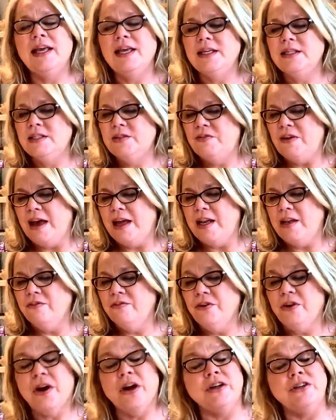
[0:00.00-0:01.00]
He's fighting
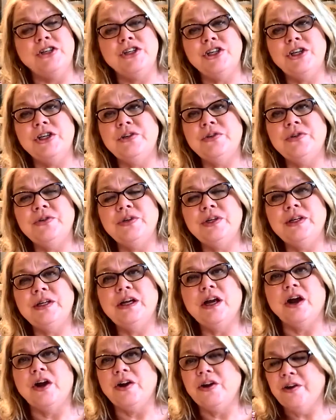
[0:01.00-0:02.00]
for our
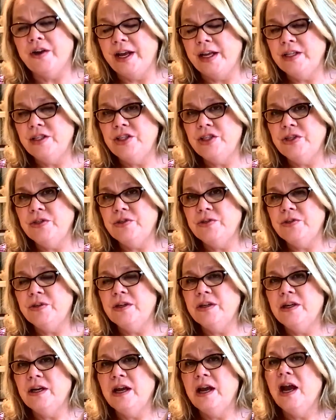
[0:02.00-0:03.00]
children, our
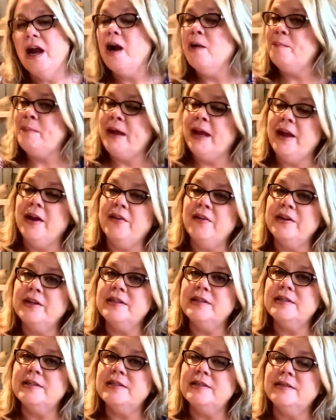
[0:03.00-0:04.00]
grandchildren, our
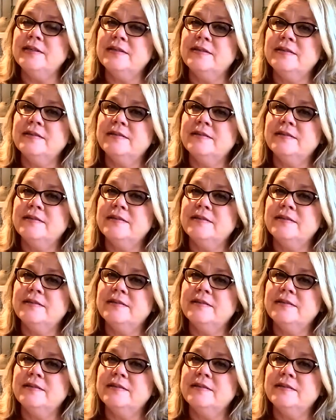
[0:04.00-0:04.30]
parents.